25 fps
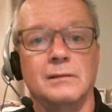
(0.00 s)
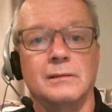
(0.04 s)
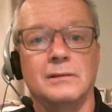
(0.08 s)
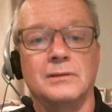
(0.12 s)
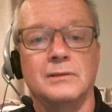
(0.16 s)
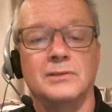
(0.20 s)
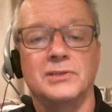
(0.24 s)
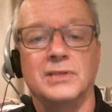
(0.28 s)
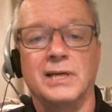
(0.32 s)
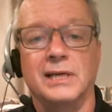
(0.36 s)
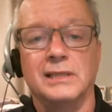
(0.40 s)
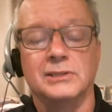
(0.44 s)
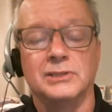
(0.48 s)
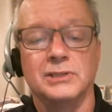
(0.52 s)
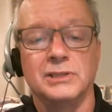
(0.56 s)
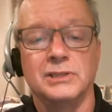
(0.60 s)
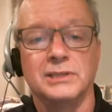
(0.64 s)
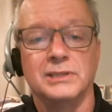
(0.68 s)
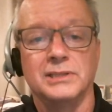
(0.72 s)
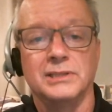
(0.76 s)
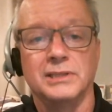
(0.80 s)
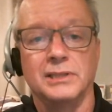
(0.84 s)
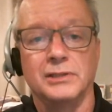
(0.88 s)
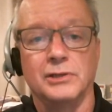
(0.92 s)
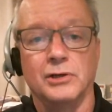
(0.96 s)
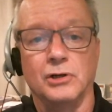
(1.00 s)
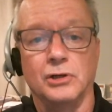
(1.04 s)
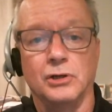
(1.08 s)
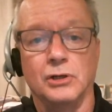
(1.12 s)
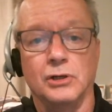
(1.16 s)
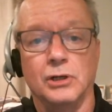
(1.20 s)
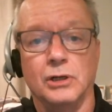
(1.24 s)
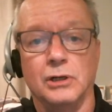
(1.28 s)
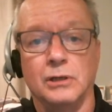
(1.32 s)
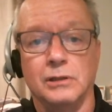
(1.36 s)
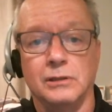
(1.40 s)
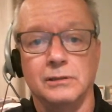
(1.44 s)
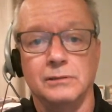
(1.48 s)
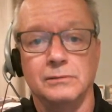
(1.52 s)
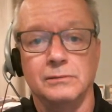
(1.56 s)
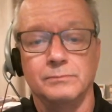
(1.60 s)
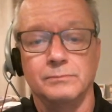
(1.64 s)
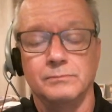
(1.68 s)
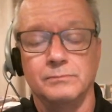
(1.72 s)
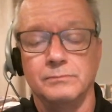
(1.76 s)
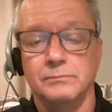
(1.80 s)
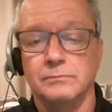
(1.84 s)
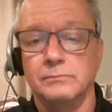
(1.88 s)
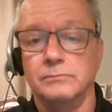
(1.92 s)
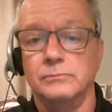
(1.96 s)
sentences that are
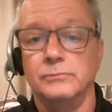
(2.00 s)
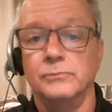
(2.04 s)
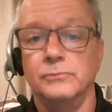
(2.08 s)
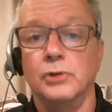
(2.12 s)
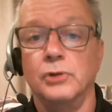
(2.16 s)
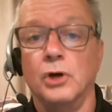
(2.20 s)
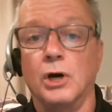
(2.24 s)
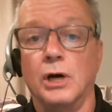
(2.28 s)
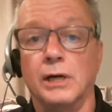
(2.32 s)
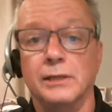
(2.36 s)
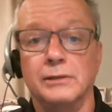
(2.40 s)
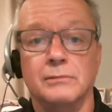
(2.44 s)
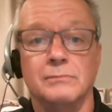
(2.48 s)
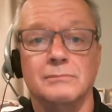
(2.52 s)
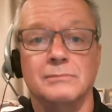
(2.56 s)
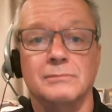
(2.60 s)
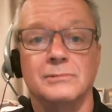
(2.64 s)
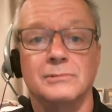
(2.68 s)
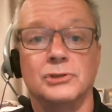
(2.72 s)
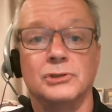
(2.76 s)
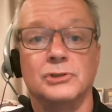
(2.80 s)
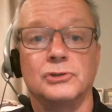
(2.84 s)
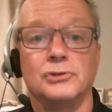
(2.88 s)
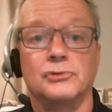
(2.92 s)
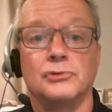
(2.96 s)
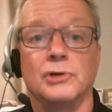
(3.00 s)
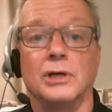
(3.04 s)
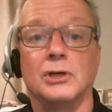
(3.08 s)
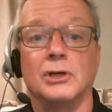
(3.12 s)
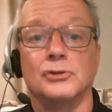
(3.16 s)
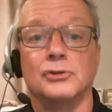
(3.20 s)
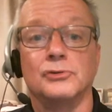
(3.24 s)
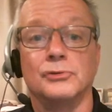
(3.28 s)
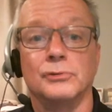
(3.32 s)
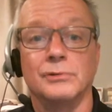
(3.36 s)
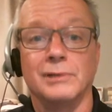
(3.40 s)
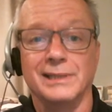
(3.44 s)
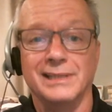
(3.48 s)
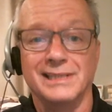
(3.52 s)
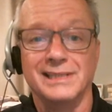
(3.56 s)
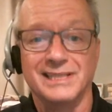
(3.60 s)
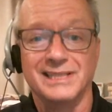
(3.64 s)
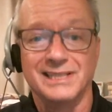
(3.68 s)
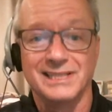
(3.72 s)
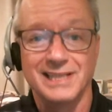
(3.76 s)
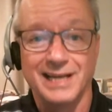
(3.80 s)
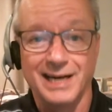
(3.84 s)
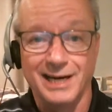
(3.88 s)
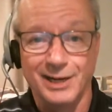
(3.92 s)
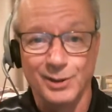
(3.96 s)
not structurally
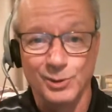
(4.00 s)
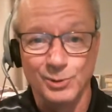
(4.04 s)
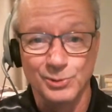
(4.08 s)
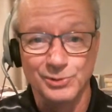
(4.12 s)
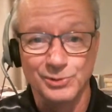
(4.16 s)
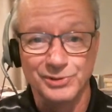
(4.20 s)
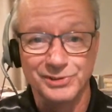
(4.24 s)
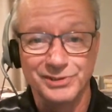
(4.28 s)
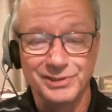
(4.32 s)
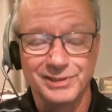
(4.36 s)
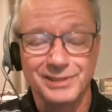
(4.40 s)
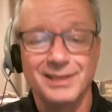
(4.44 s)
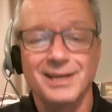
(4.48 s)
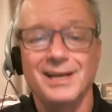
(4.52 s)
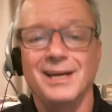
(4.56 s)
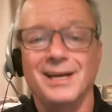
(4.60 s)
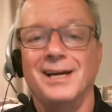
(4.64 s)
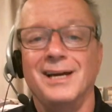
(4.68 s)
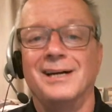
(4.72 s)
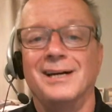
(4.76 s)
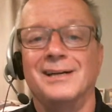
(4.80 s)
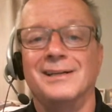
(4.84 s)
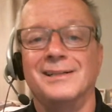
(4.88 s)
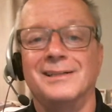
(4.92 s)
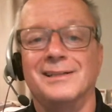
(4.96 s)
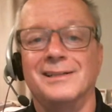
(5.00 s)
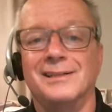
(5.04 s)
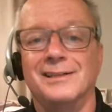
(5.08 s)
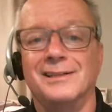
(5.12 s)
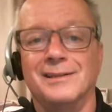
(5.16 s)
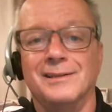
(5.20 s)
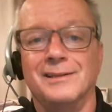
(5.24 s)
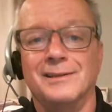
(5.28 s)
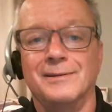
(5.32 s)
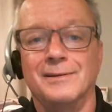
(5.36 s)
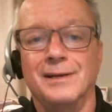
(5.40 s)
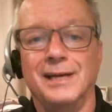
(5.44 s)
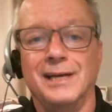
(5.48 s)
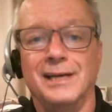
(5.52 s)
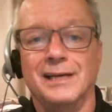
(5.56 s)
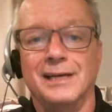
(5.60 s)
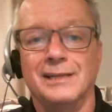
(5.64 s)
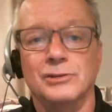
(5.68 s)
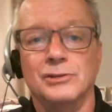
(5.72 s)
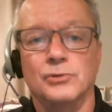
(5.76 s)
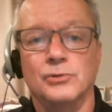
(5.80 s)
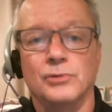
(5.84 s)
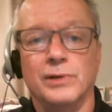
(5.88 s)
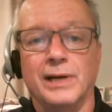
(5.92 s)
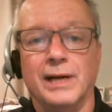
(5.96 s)
sound,
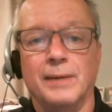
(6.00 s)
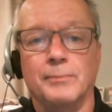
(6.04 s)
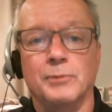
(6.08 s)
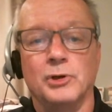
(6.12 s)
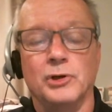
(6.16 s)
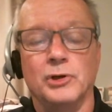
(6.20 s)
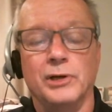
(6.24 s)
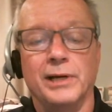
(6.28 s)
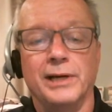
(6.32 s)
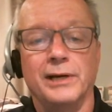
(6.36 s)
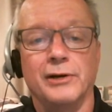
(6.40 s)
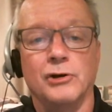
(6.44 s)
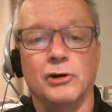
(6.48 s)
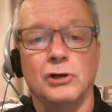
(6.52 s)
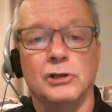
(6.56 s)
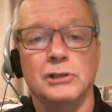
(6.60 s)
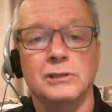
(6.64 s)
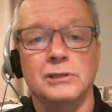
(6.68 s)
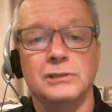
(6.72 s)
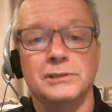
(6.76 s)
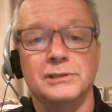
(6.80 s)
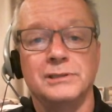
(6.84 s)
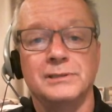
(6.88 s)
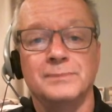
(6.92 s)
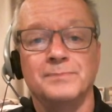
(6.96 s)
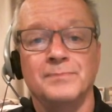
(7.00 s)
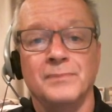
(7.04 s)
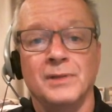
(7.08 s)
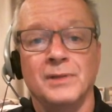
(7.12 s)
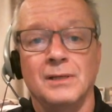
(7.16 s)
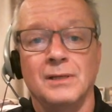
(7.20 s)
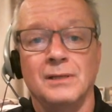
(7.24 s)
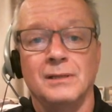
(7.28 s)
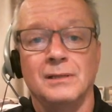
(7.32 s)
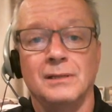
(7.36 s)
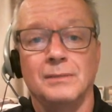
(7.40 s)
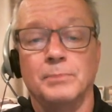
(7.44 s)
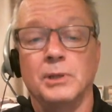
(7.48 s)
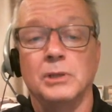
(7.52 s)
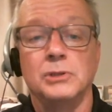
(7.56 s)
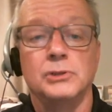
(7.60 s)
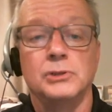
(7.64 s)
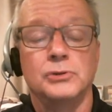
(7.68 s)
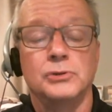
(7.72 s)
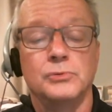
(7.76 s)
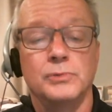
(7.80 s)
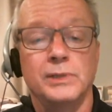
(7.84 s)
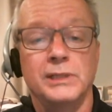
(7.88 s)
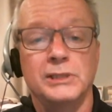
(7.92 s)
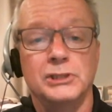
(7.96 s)
and grammar errors,
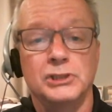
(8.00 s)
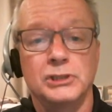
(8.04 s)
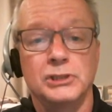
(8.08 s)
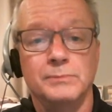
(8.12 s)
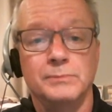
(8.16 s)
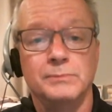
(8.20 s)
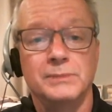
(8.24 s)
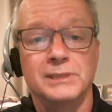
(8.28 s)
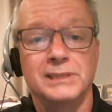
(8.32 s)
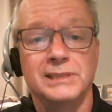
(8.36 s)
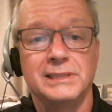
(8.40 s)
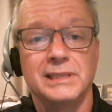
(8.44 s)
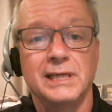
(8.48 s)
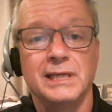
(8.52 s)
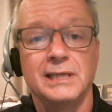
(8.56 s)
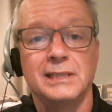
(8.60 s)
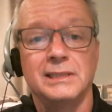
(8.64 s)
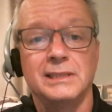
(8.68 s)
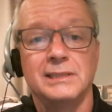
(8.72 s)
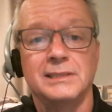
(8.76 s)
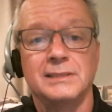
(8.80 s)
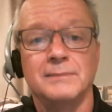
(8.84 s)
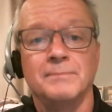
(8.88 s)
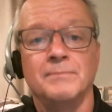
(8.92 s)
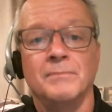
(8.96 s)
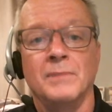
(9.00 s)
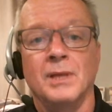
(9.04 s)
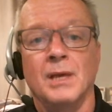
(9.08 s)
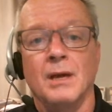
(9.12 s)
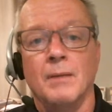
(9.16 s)
punctuation mistakes.